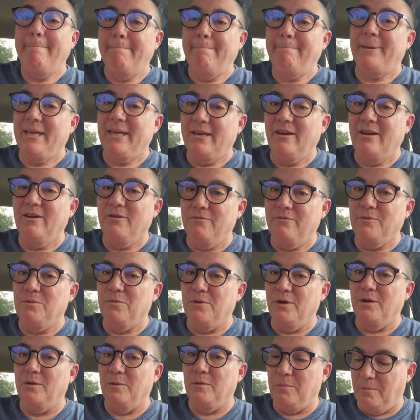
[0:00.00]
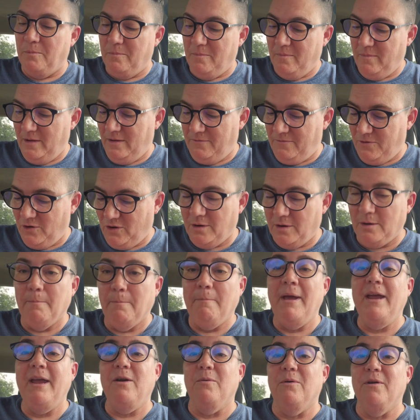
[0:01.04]
Be careful if you're going to
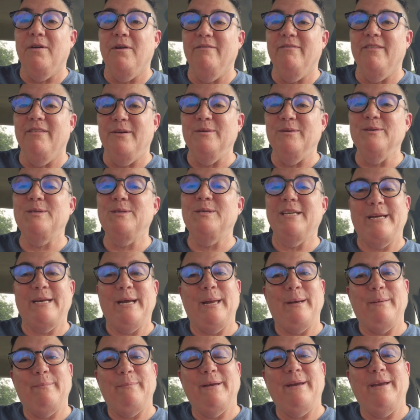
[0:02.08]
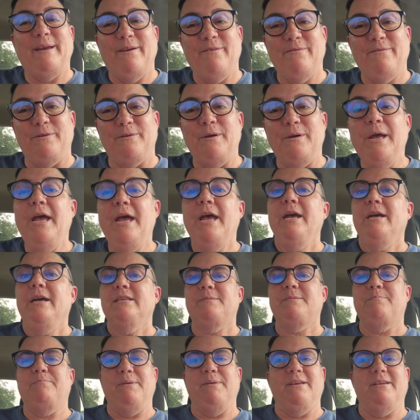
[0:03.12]
make one of those, you got to be careful.
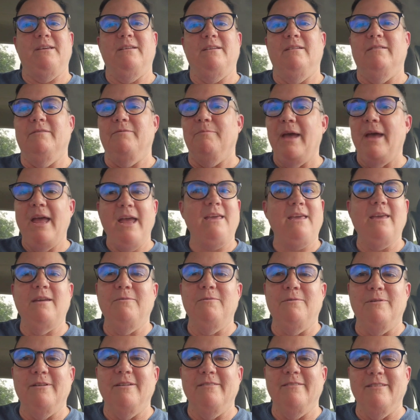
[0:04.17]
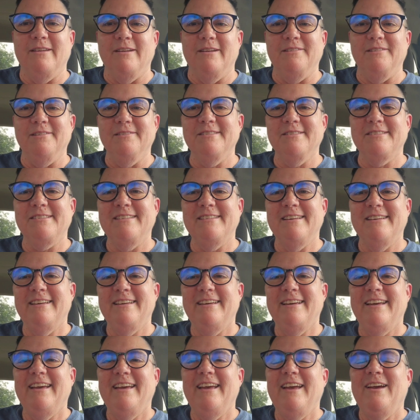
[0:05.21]
Speaking of making one of those,
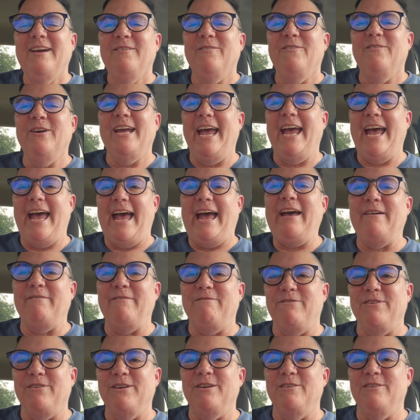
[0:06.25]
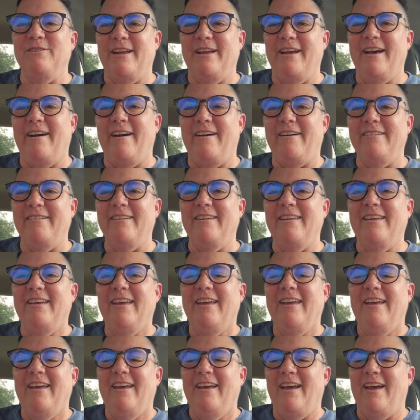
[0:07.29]
we have figured out
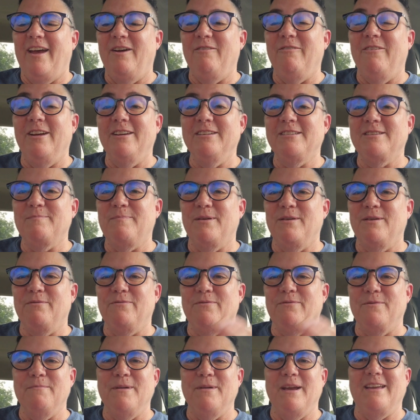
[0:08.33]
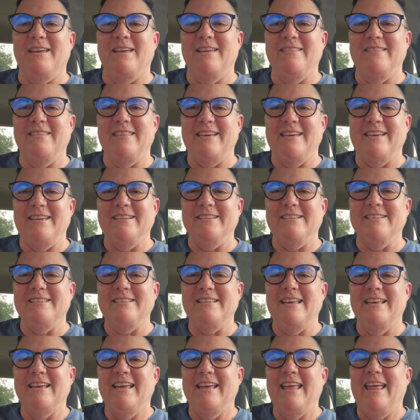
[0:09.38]
a recipe for making
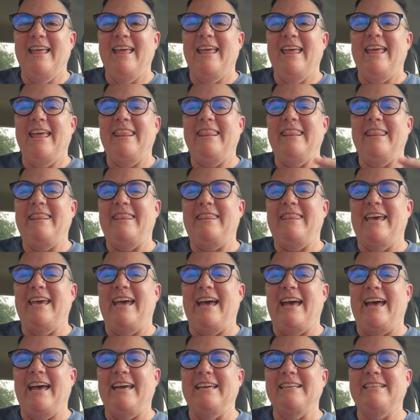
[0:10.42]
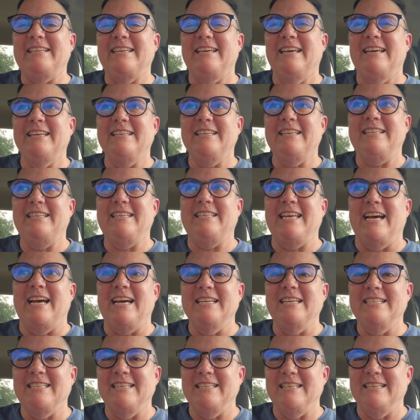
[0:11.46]
these that
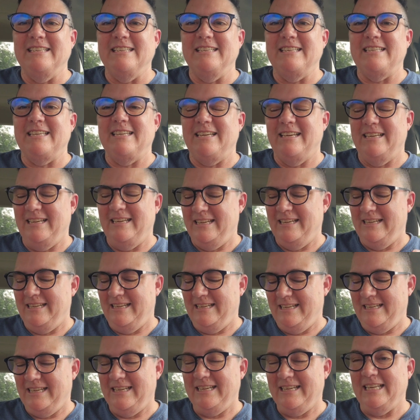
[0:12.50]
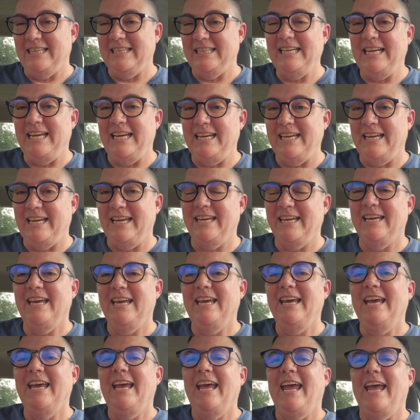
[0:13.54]
doesn't leak
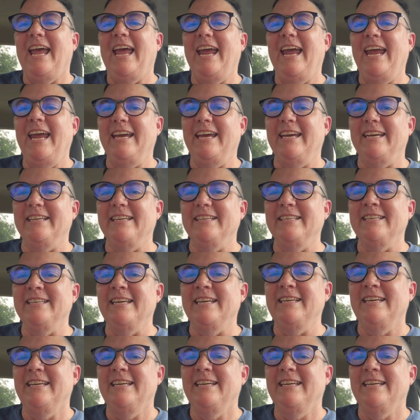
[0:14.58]
and